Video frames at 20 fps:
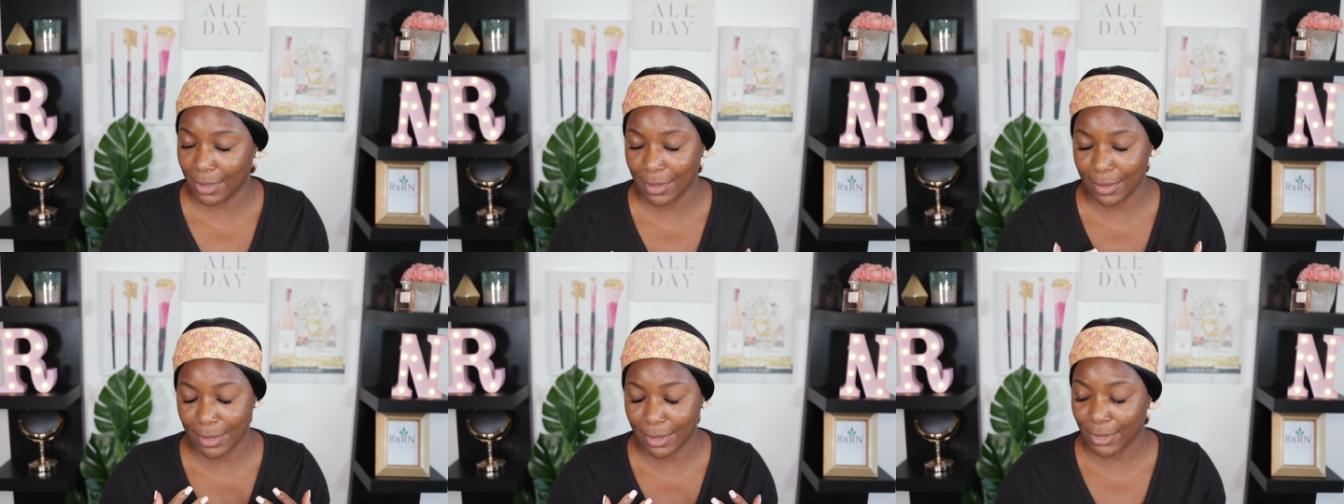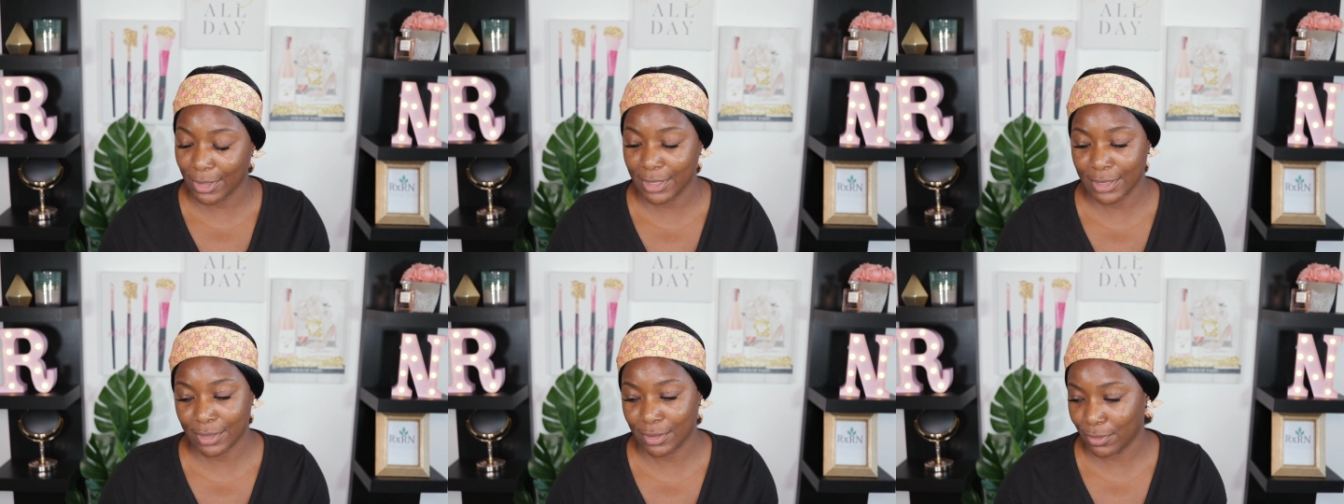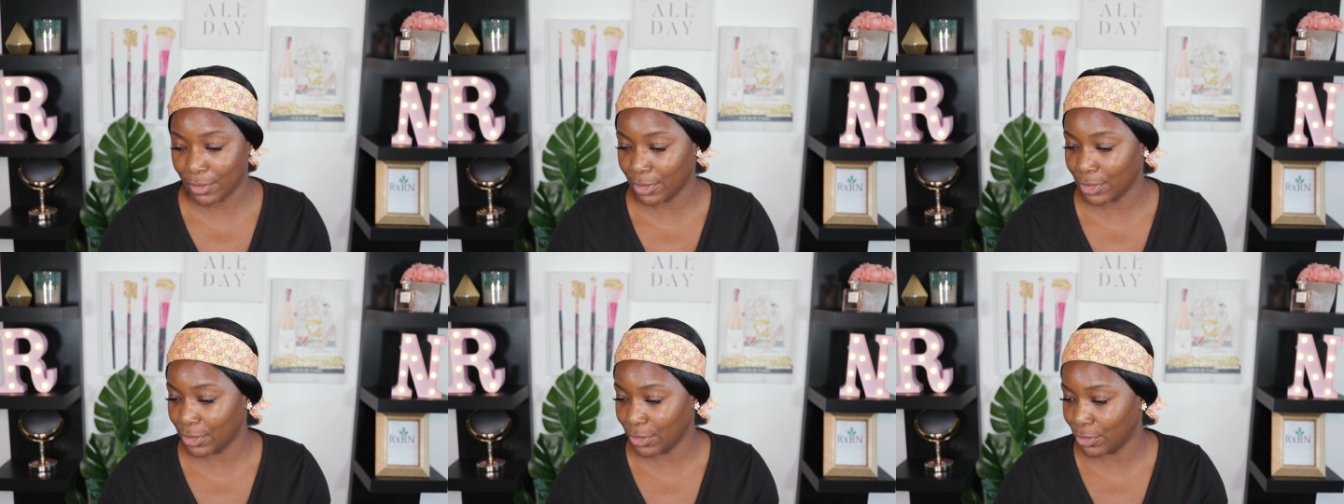there is no
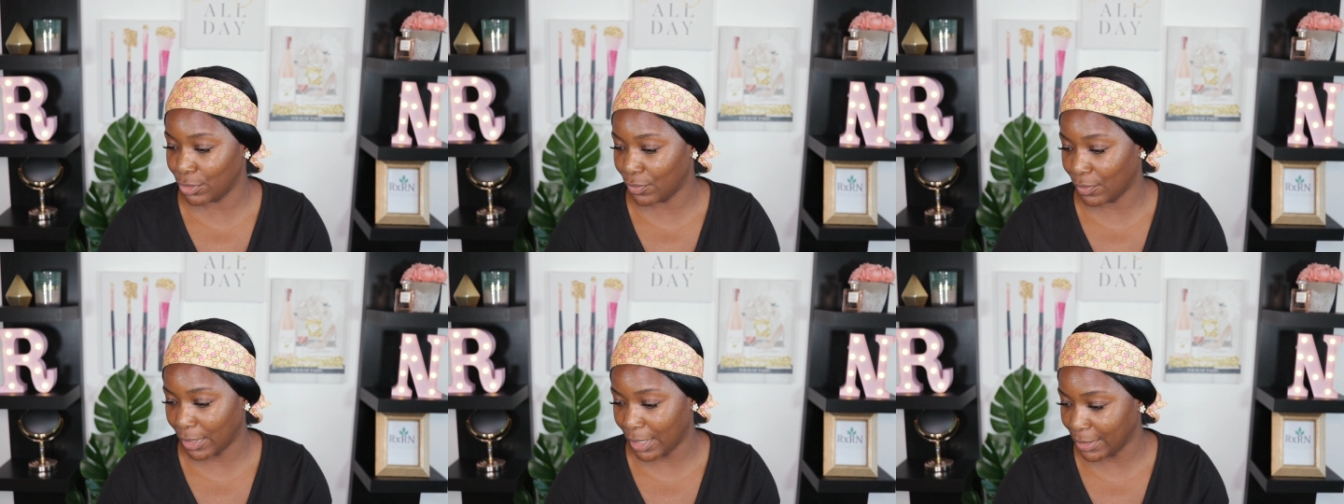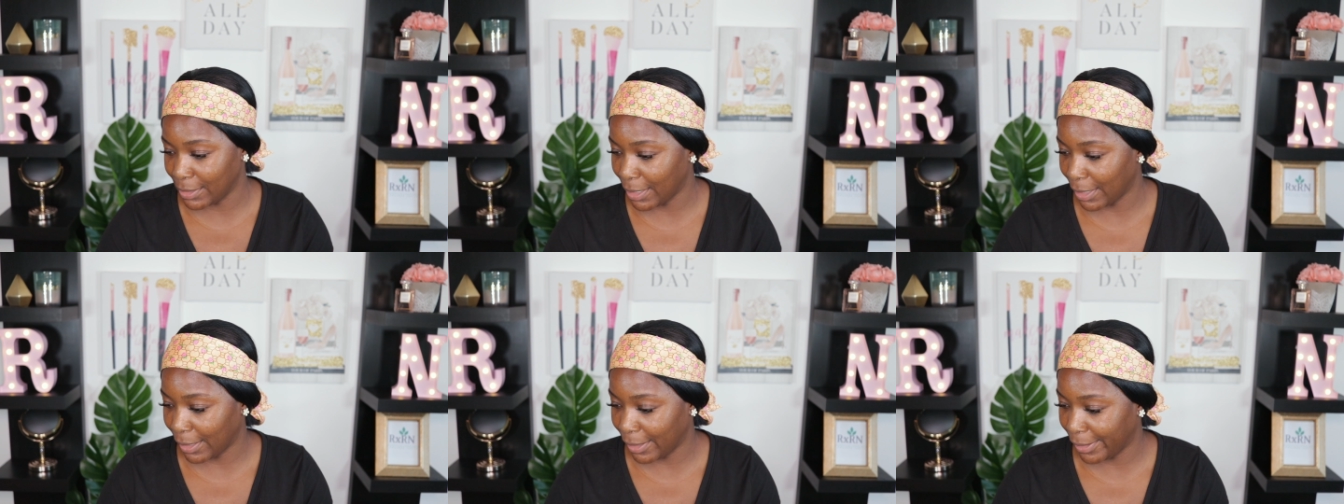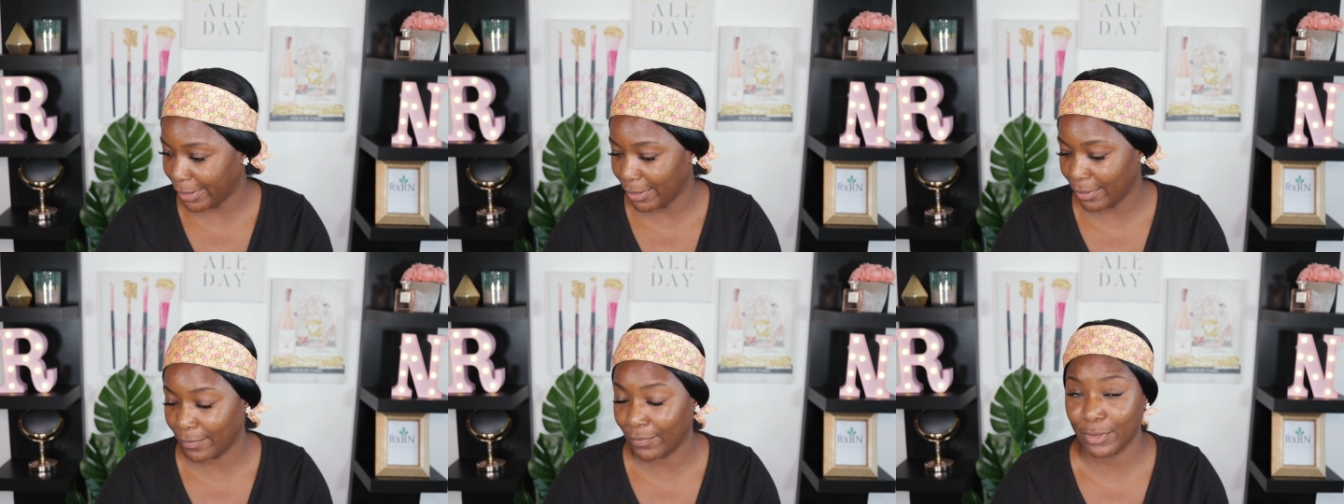excuse for not taking
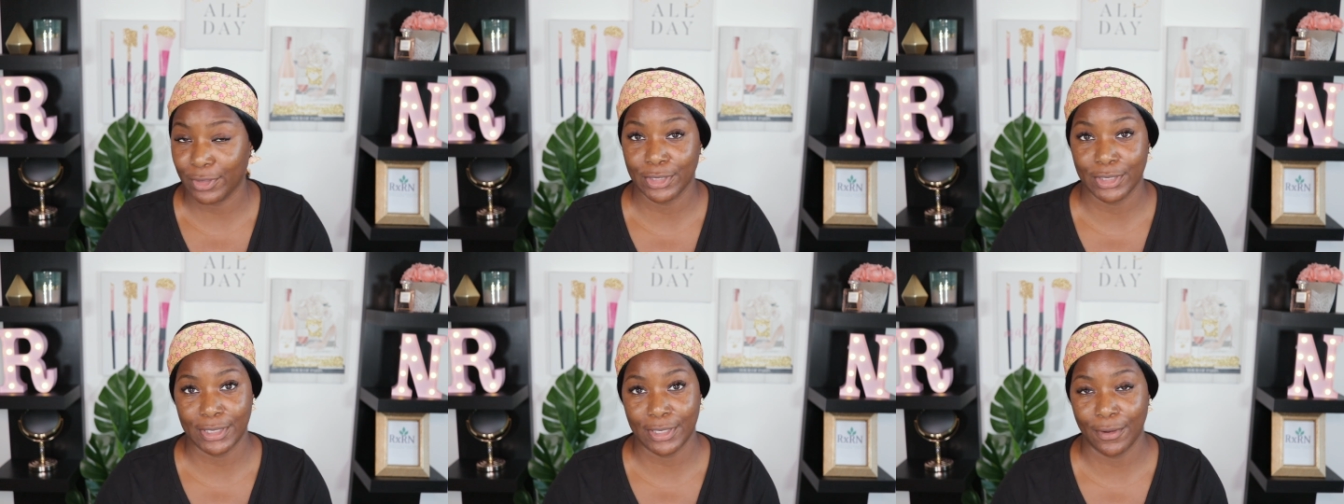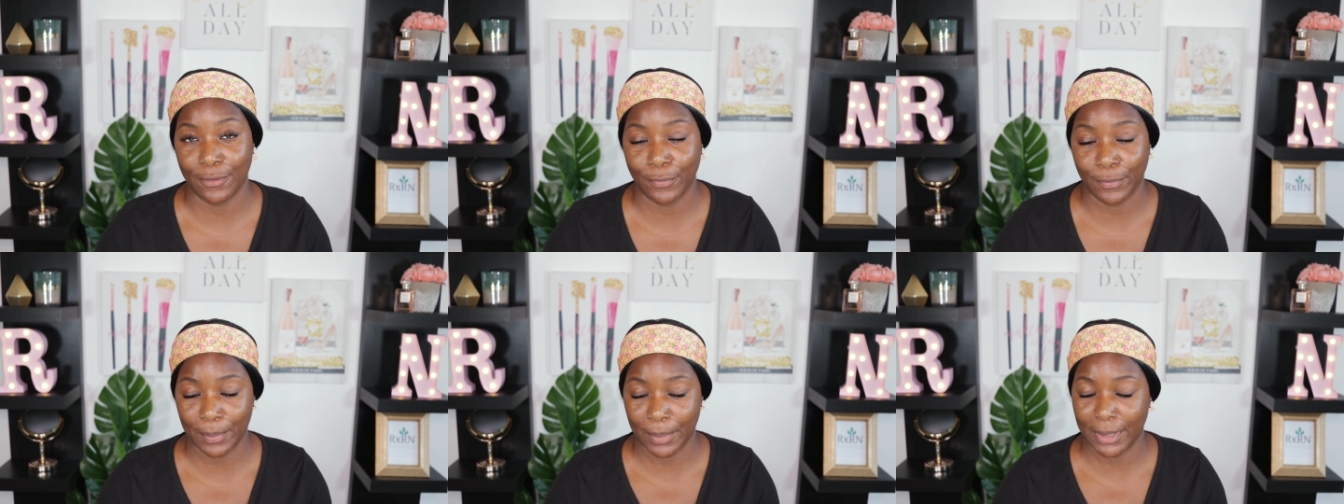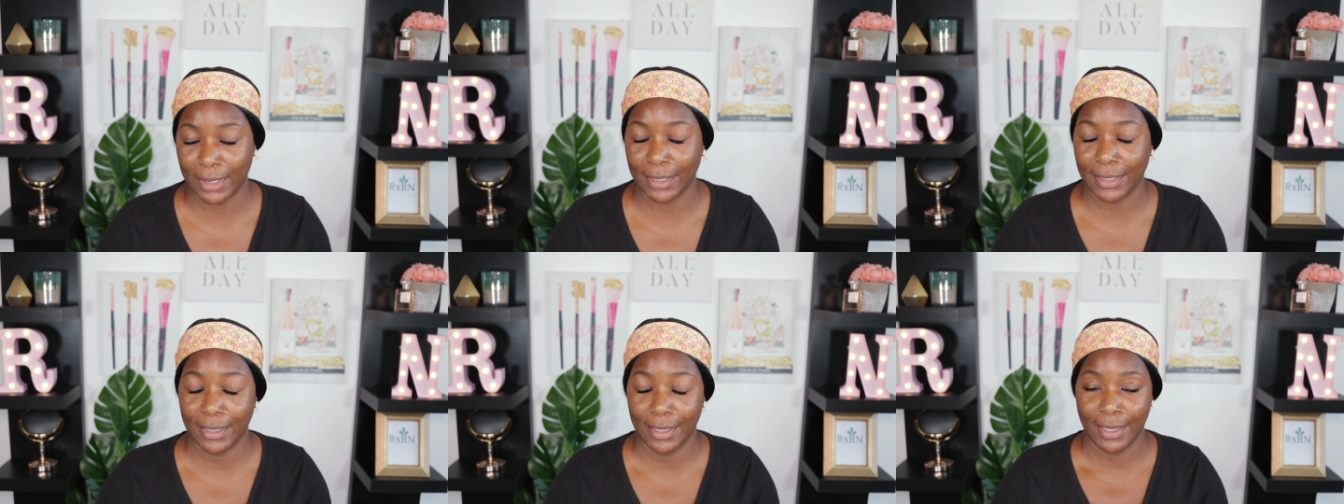care of yourself,
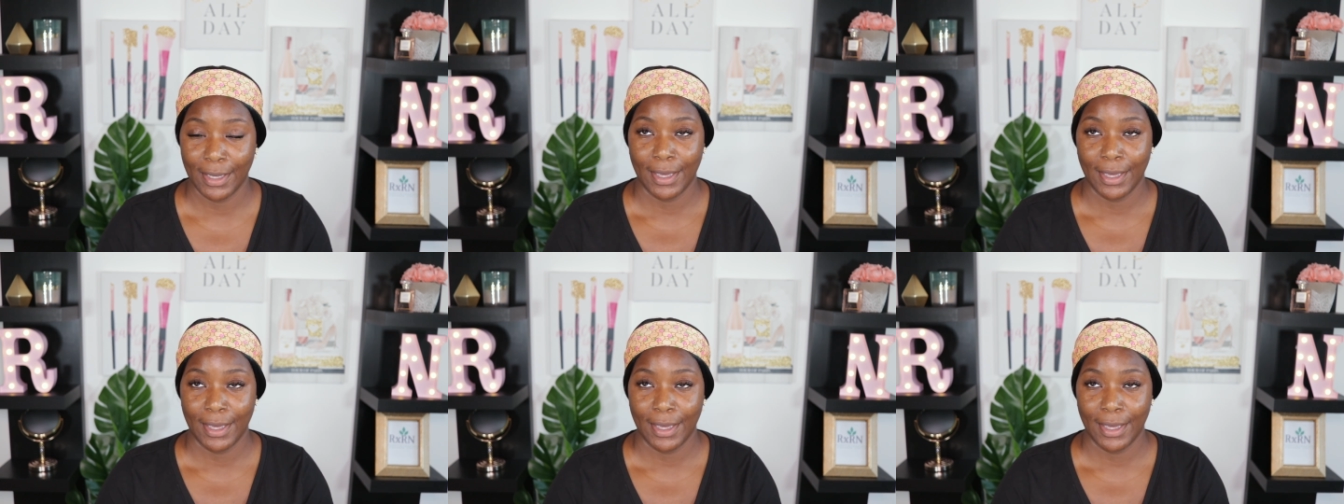but